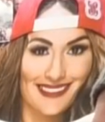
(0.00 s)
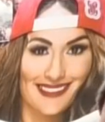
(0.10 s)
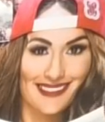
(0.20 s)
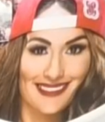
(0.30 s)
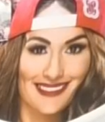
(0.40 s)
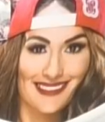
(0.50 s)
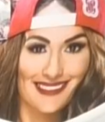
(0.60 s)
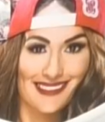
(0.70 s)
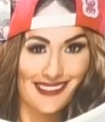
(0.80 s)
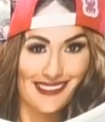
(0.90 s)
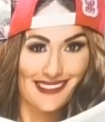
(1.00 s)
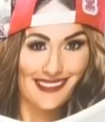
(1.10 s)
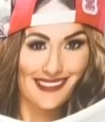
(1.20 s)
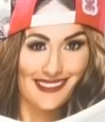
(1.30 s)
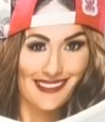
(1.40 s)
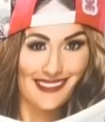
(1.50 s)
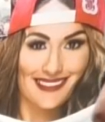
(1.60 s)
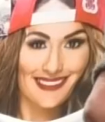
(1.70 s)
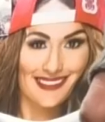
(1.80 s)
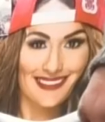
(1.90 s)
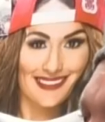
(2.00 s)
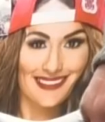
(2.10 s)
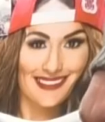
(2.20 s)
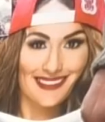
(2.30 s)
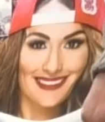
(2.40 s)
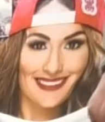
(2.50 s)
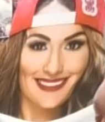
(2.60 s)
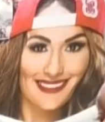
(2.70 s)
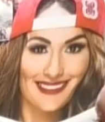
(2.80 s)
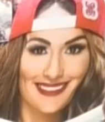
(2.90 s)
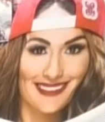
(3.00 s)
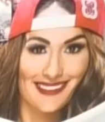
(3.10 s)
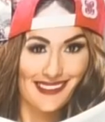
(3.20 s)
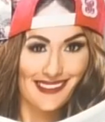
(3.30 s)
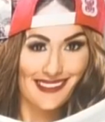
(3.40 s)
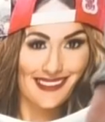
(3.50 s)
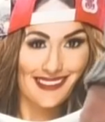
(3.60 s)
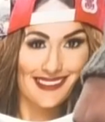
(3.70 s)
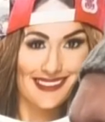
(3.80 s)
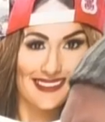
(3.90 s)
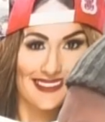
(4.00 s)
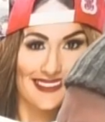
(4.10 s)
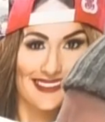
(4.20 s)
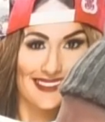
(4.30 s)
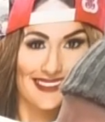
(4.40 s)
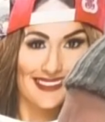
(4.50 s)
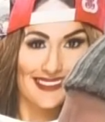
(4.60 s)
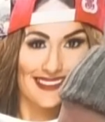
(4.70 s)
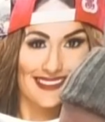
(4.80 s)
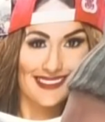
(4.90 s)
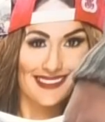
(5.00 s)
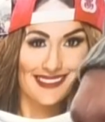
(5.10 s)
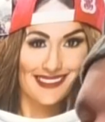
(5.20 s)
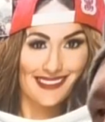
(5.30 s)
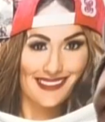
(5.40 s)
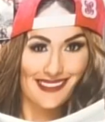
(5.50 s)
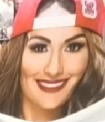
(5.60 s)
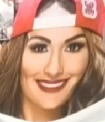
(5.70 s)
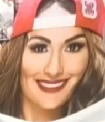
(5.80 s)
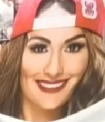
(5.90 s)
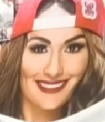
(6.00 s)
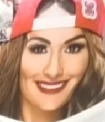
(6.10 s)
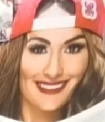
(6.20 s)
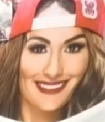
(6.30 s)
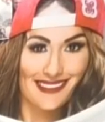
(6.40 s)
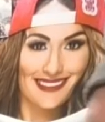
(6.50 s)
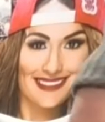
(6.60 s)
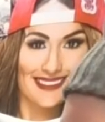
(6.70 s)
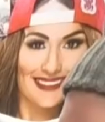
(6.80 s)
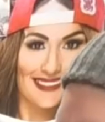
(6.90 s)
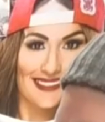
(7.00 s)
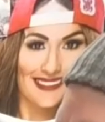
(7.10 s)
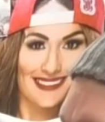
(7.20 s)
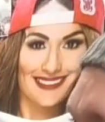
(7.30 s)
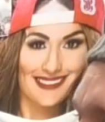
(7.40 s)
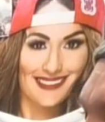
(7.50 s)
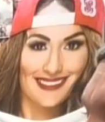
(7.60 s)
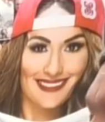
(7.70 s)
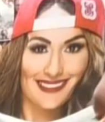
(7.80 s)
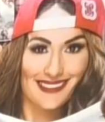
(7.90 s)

[no speech]